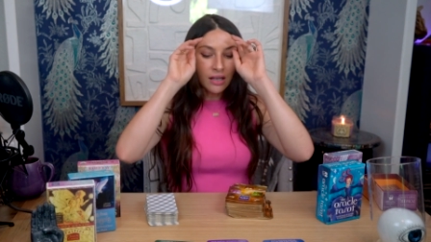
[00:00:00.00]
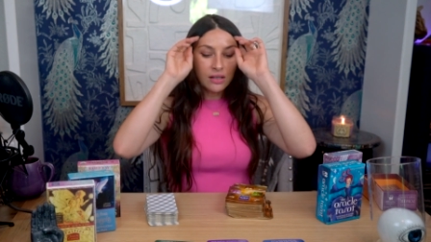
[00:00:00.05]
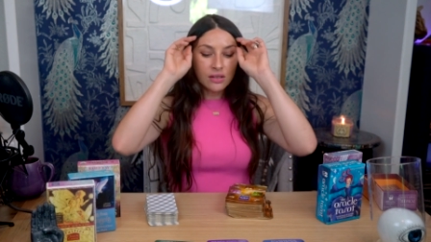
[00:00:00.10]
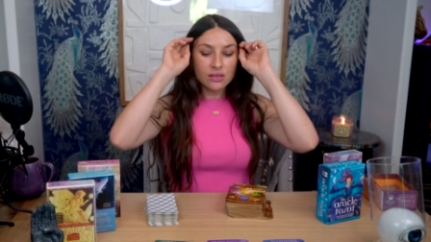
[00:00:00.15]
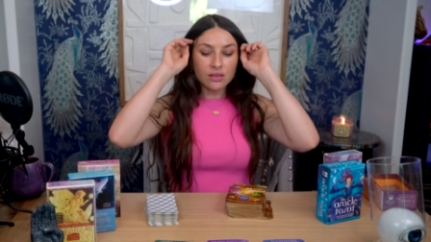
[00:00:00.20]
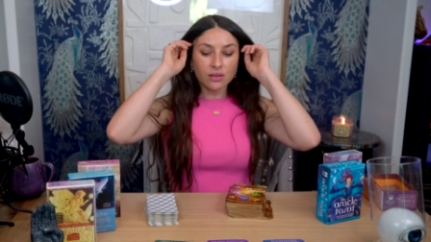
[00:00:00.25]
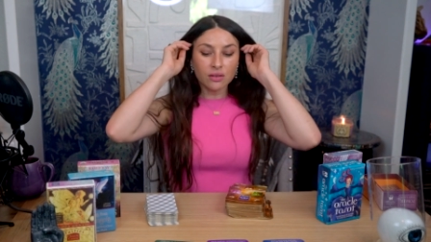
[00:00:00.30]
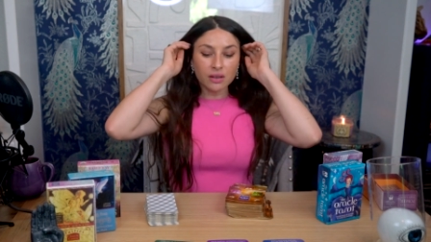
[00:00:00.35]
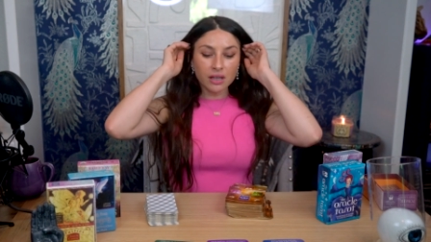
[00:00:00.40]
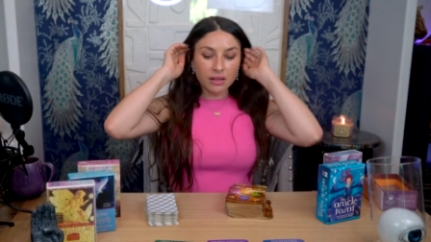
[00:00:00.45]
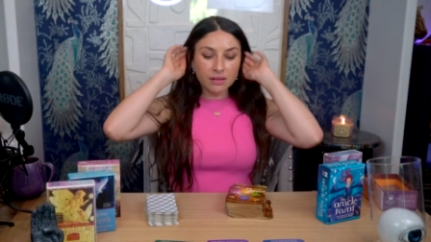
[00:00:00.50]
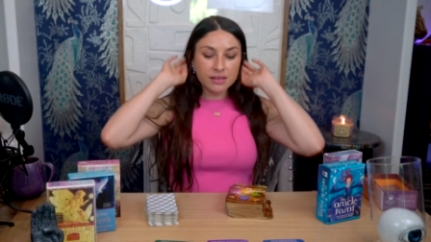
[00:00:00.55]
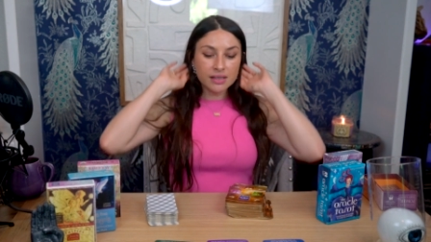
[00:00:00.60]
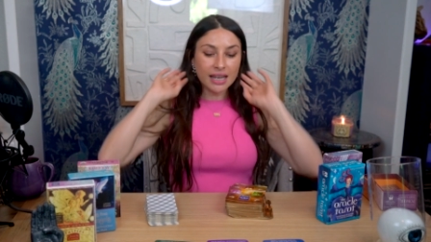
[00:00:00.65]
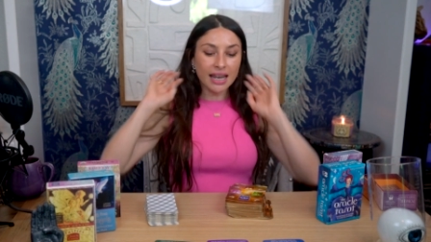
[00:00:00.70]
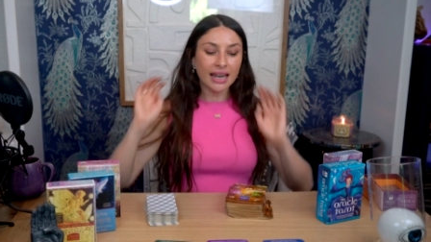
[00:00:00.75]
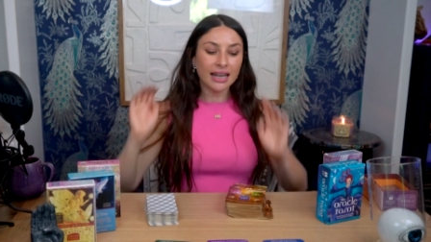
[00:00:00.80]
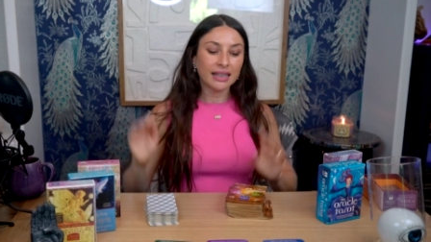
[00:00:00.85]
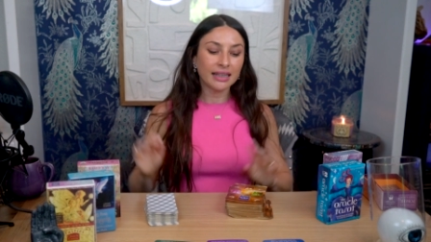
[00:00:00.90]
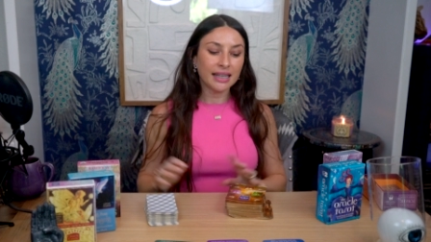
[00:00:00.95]
So there's
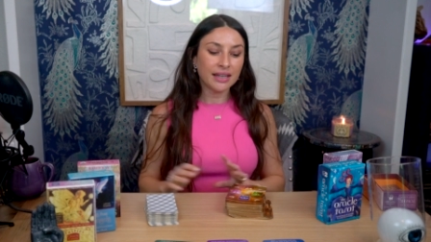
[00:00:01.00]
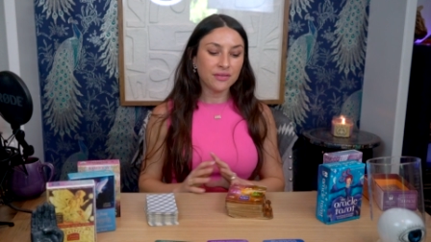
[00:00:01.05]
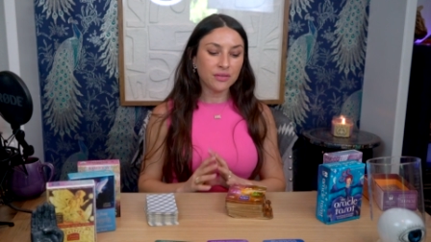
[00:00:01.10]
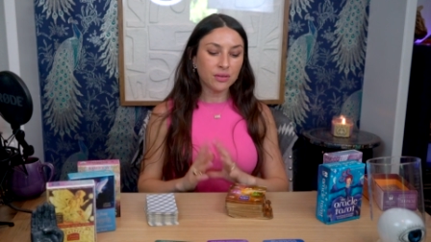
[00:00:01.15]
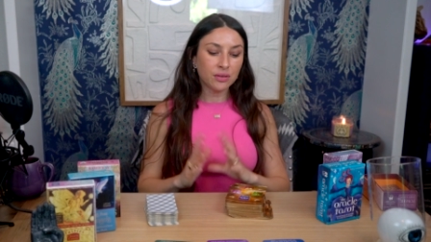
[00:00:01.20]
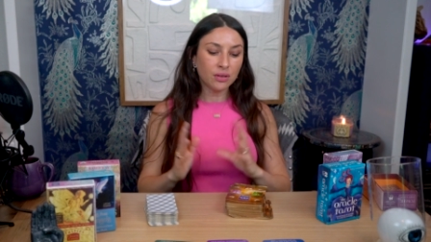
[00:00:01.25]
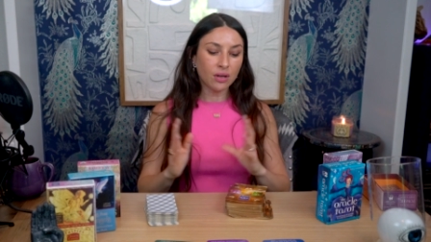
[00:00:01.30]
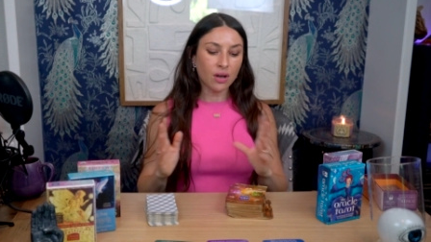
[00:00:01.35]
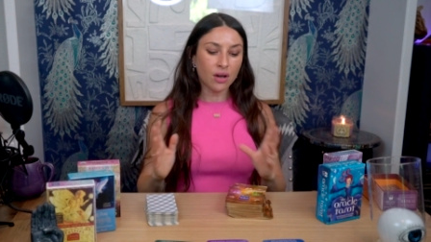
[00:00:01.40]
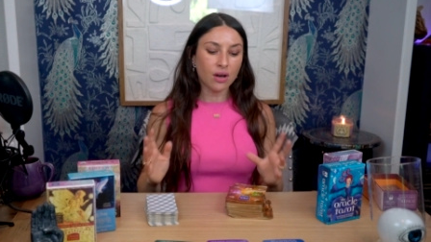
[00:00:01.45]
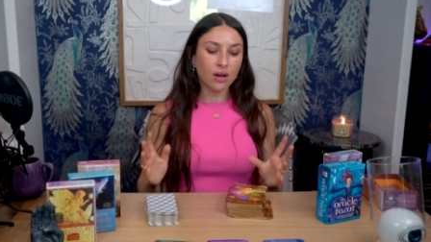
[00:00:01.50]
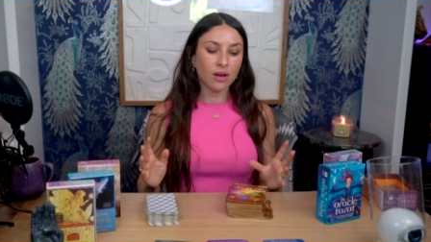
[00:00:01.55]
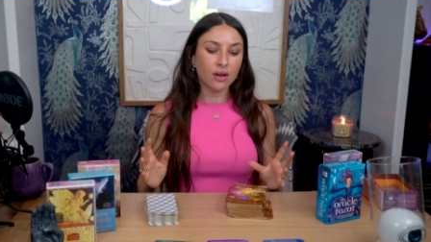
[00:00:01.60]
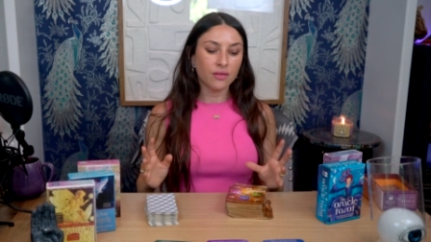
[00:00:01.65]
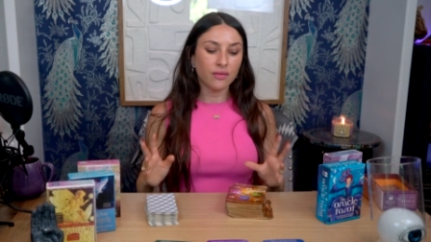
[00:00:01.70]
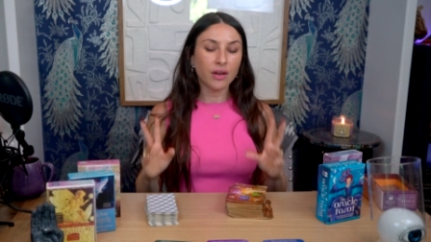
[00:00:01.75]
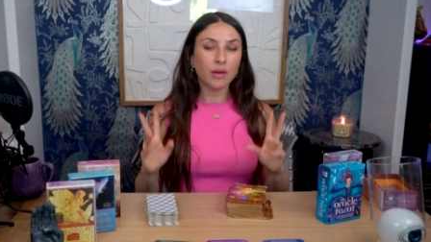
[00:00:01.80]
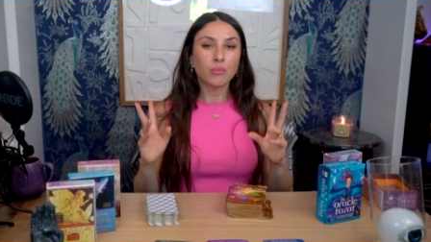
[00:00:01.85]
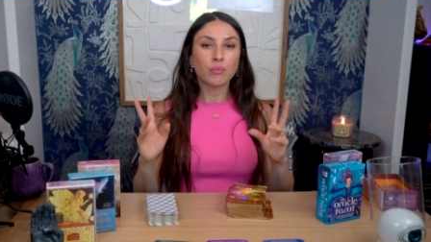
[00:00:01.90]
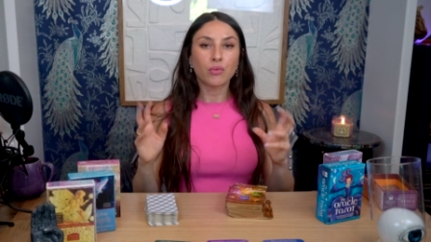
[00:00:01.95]
a level
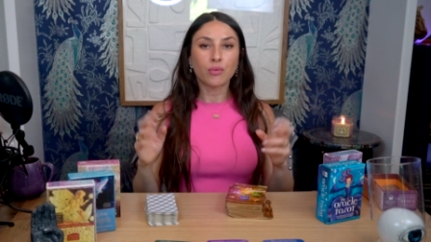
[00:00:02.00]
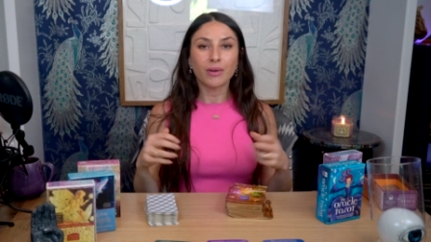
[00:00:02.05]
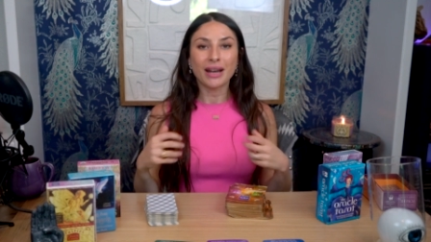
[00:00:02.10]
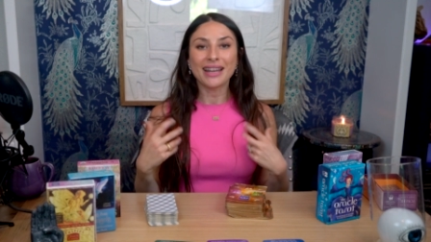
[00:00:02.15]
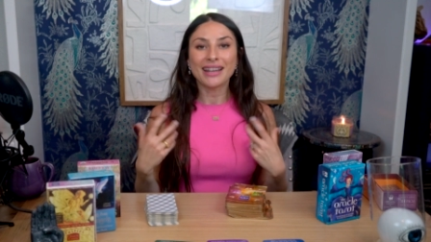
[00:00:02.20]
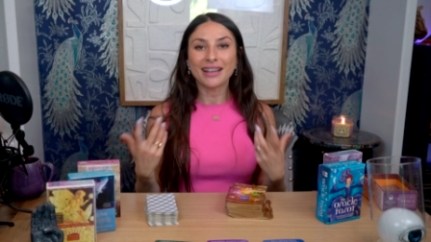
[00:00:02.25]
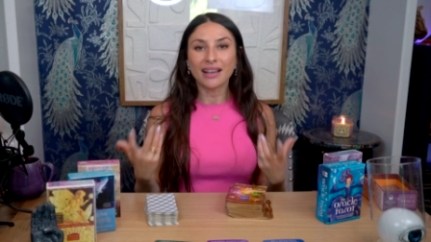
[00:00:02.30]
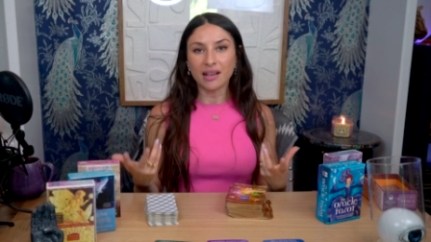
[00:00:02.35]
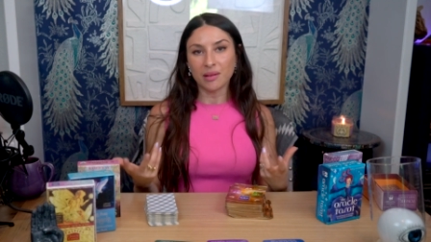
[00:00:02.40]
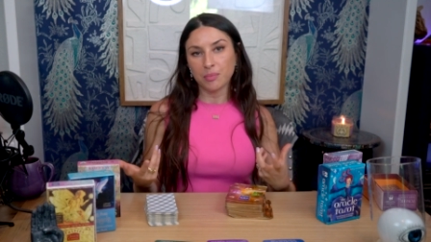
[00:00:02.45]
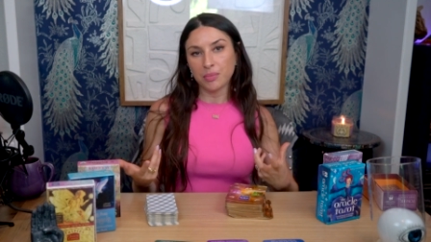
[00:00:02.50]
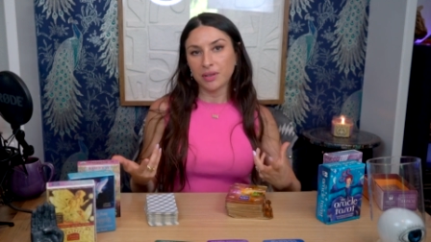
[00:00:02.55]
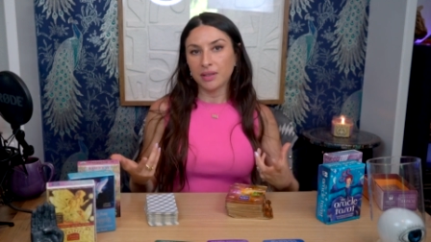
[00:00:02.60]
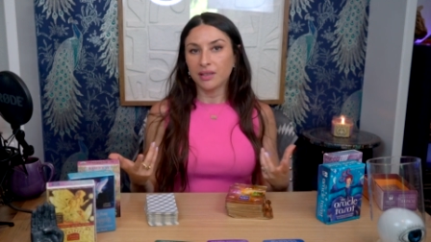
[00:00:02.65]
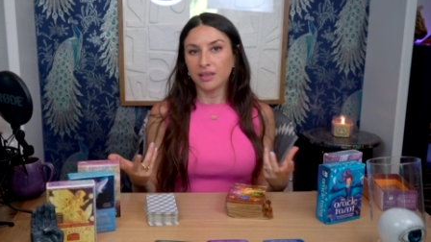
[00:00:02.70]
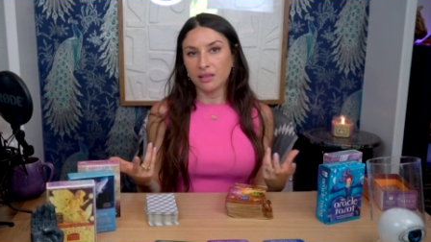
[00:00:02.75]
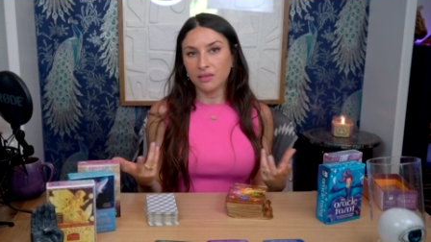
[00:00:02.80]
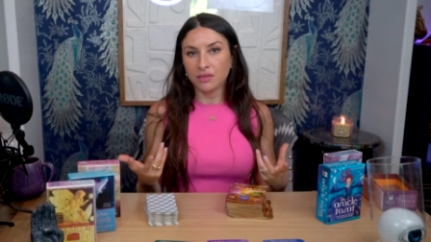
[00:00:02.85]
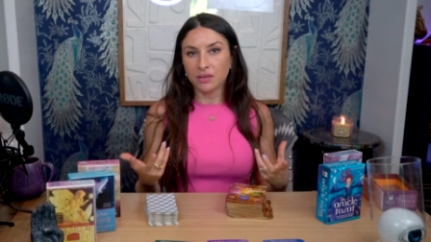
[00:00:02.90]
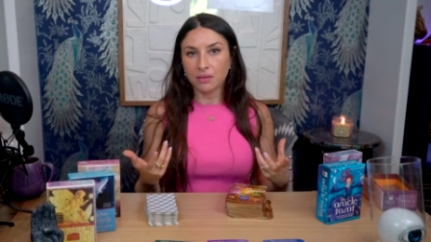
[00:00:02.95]
of breakup,
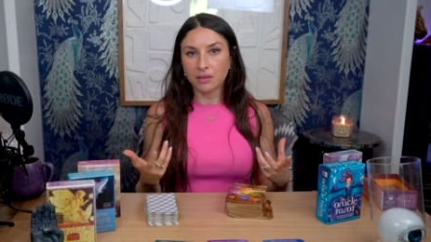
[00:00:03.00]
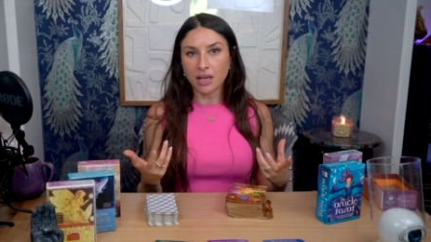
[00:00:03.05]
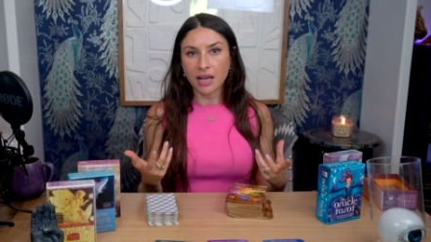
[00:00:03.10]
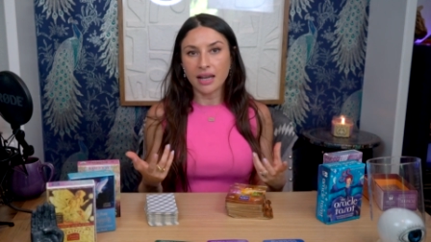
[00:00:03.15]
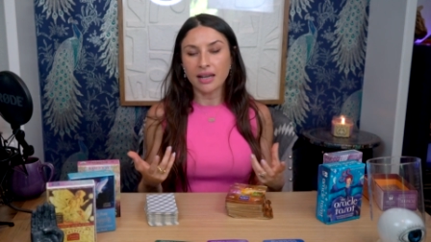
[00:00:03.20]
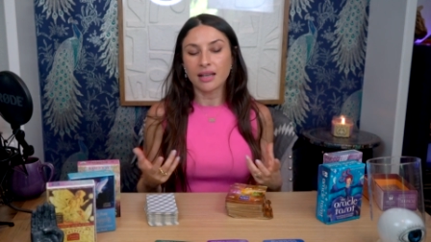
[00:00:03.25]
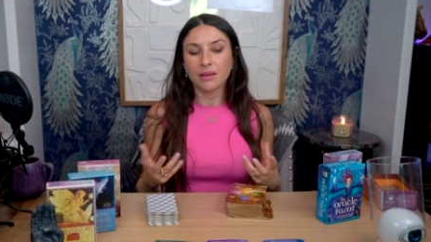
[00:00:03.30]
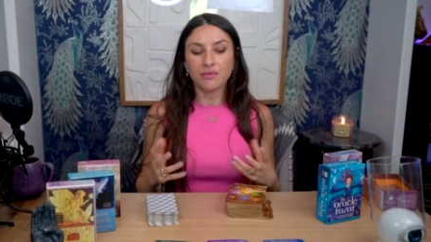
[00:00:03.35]
if you like.